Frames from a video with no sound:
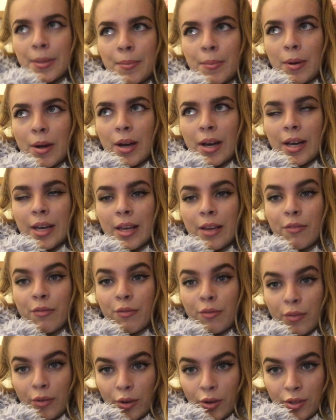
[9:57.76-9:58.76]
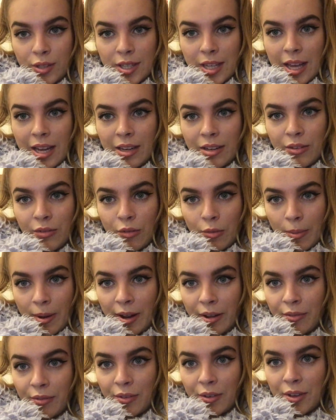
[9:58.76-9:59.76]
my fruit salad for
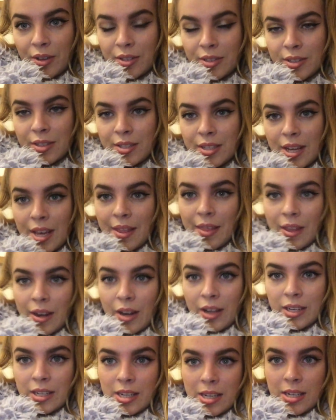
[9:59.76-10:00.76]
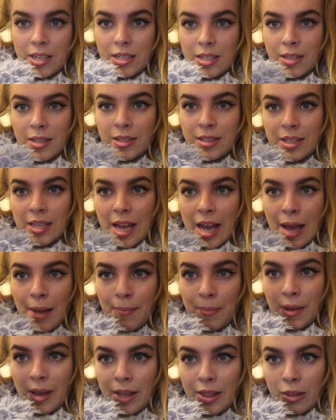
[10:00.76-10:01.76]
breakfast, and then I did the hat
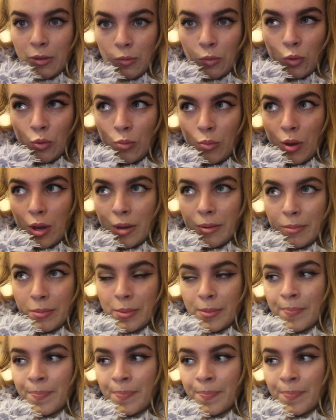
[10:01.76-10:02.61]
and the warm up,